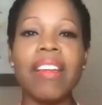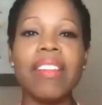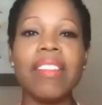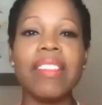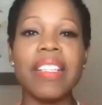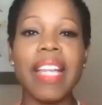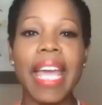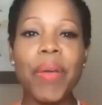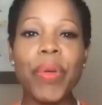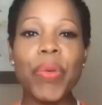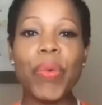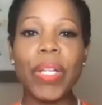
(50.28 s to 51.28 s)
Today
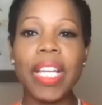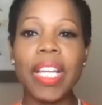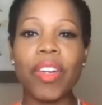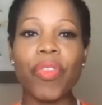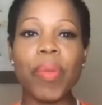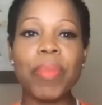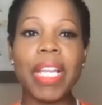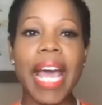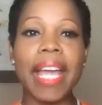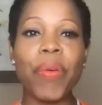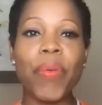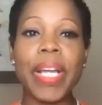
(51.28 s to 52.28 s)
we will hear from
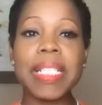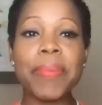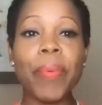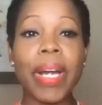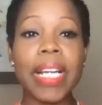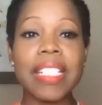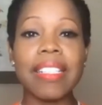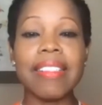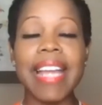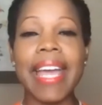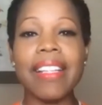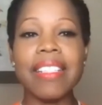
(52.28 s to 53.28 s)
United Way's President
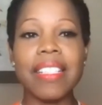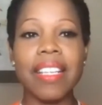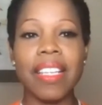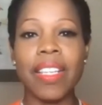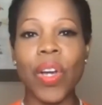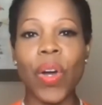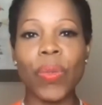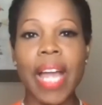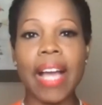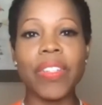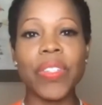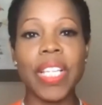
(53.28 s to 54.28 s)
and CEO,
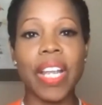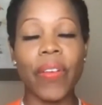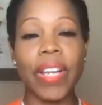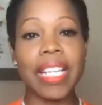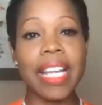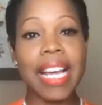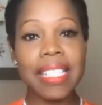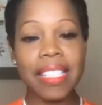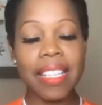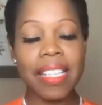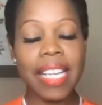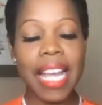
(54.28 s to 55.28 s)
Dr. Darian
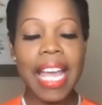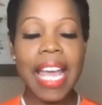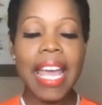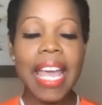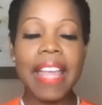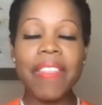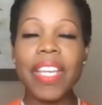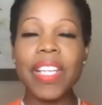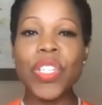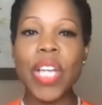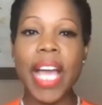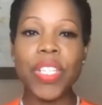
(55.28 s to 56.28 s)
Hudson, and
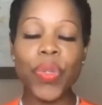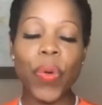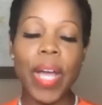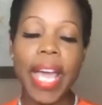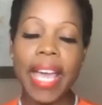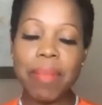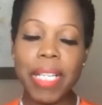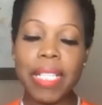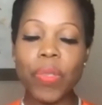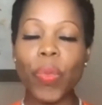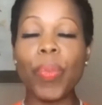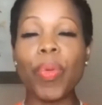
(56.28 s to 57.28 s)
then Joshua
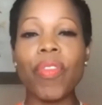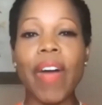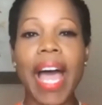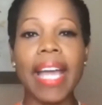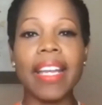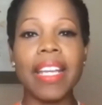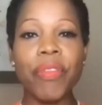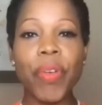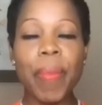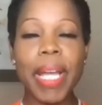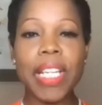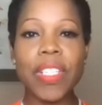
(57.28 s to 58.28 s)
Edmonds will provide
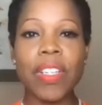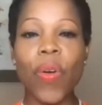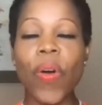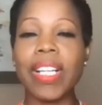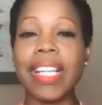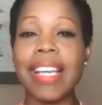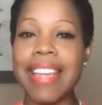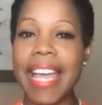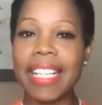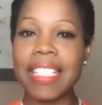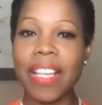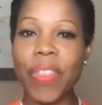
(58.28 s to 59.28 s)
information on
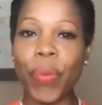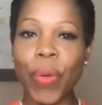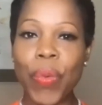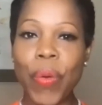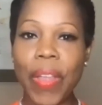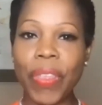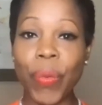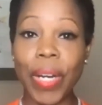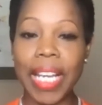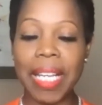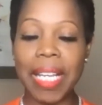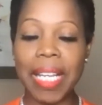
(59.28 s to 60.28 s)
Connect 313.